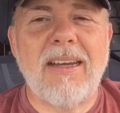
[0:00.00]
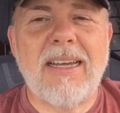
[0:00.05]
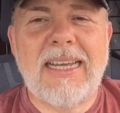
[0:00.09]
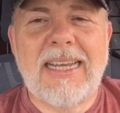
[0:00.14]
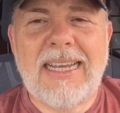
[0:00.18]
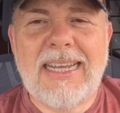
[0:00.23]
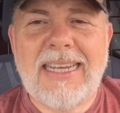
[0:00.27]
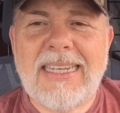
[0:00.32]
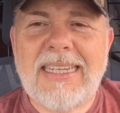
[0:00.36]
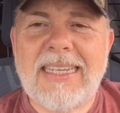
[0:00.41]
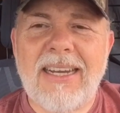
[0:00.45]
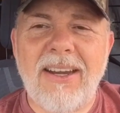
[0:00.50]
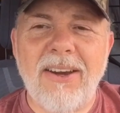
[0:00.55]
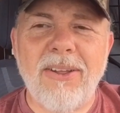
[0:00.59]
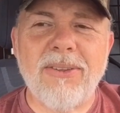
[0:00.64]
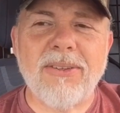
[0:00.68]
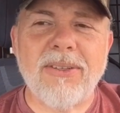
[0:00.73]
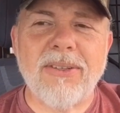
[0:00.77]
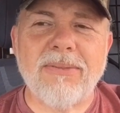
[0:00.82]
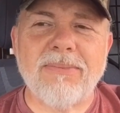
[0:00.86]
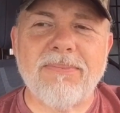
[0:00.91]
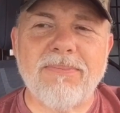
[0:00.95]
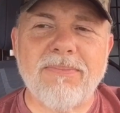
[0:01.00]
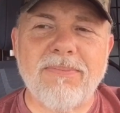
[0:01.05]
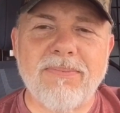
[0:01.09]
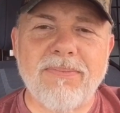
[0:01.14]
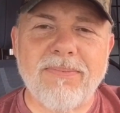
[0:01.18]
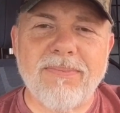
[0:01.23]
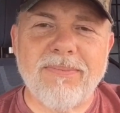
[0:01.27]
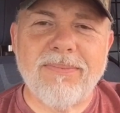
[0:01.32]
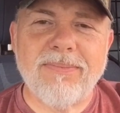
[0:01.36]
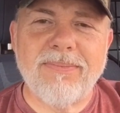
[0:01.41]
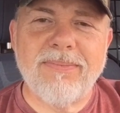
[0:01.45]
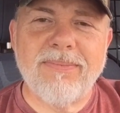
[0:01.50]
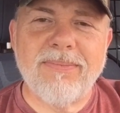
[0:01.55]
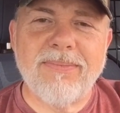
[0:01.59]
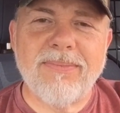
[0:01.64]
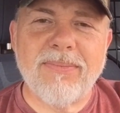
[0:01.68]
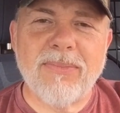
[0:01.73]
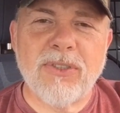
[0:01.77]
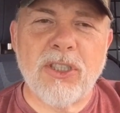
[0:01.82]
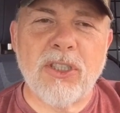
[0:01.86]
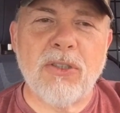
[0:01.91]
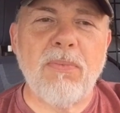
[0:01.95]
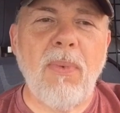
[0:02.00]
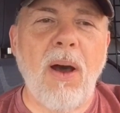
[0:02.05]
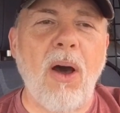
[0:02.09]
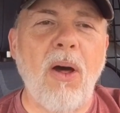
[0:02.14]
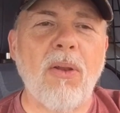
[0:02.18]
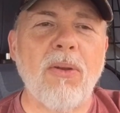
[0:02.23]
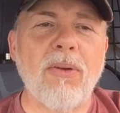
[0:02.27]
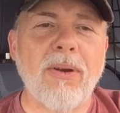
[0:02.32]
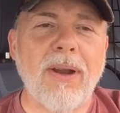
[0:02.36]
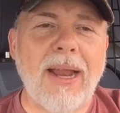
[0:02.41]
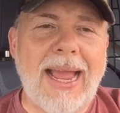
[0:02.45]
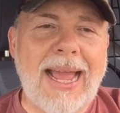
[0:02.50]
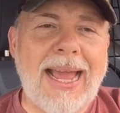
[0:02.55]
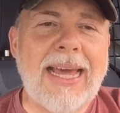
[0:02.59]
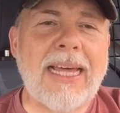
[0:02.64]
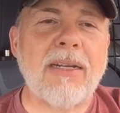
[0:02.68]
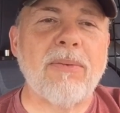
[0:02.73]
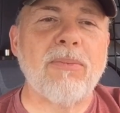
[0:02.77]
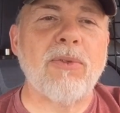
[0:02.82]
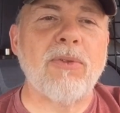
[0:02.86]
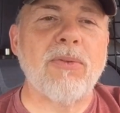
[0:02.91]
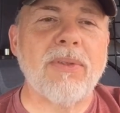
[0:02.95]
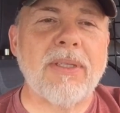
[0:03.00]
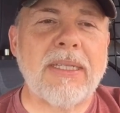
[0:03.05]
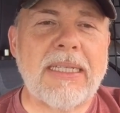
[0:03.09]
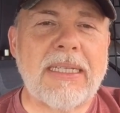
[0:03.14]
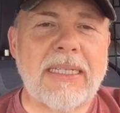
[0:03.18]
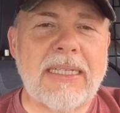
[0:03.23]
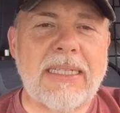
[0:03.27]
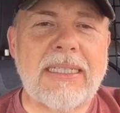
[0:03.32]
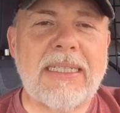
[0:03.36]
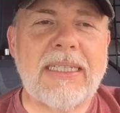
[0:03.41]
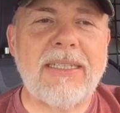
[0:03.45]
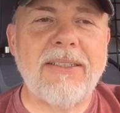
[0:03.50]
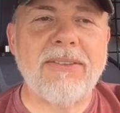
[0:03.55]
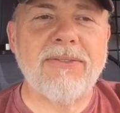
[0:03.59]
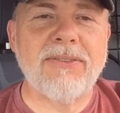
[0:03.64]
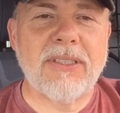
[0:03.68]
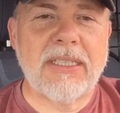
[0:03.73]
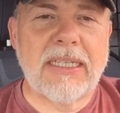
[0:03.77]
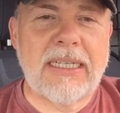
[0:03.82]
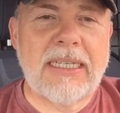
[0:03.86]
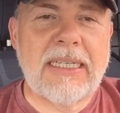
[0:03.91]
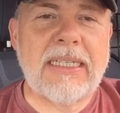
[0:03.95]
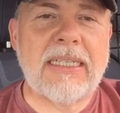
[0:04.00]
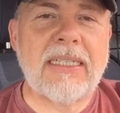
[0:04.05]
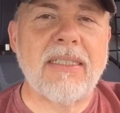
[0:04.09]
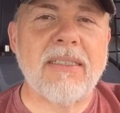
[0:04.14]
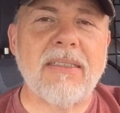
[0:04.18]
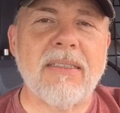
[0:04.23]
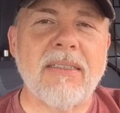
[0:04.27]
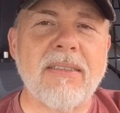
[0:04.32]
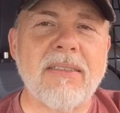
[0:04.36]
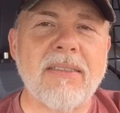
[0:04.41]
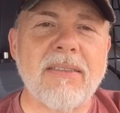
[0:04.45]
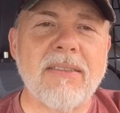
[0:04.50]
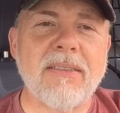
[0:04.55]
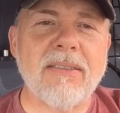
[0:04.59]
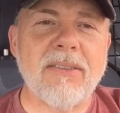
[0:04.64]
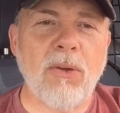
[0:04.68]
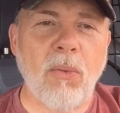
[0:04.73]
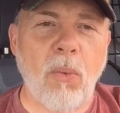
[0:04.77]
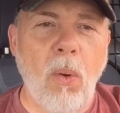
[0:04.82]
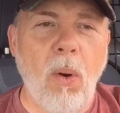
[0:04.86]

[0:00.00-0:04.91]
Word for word: any other smaller animal that lives in the